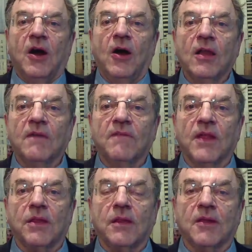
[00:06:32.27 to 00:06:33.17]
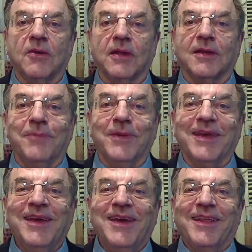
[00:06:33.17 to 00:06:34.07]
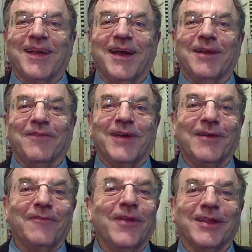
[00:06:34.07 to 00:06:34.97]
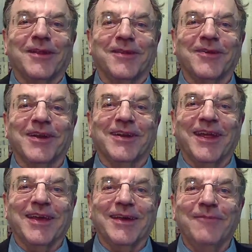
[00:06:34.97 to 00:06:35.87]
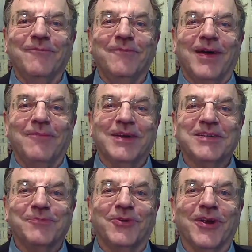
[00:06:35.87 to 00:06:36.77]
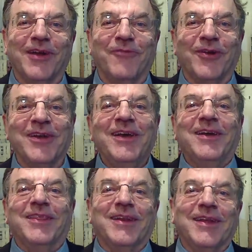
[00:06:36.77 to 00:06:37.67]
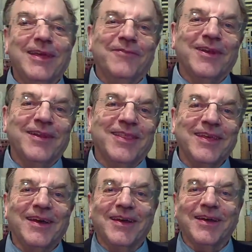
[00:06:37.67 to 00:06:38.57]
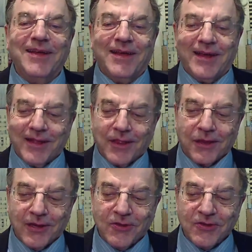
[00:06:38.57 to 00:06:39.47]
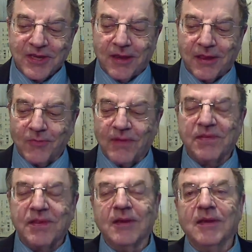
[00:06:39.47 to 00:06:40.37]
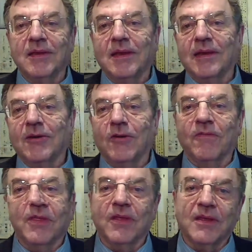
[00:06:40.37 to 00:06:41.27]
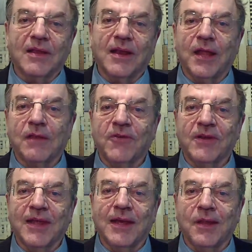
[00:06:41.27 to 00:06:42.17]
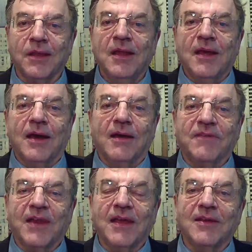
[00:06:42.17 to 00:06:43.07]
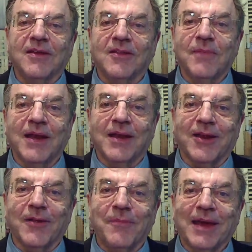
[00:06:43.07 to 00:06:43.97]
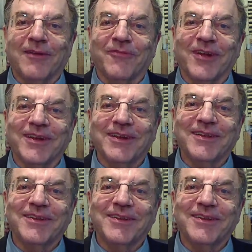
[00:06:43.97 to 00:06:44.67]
All of this is going to be the kind of conflict that's going to take much more effort than even the uh, the solutions that we've seen uh, over the last few days uh, have taken on the military battlefront.